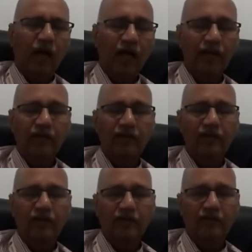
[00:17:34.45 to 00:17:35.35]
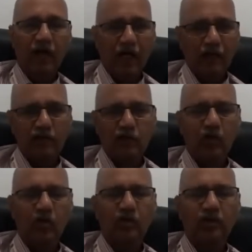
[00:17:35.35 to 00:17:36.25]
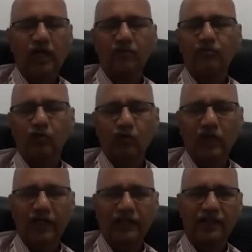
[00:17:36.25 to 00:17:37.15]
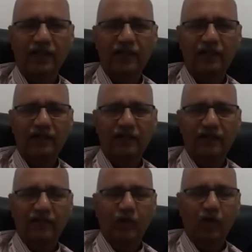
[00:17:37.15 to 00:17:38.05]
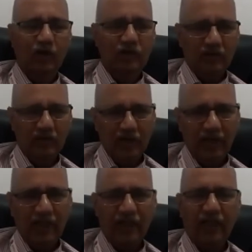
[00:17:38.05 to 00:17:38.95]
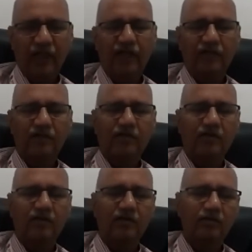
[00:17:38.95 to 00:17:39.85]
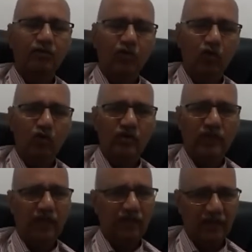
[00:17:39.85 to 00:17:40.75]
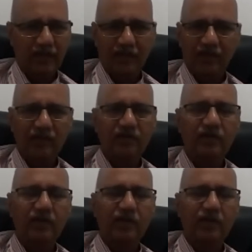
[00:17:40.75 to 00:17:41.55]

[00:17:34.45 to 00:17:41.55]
and also they are food gatherer because they can collect fruits and other things,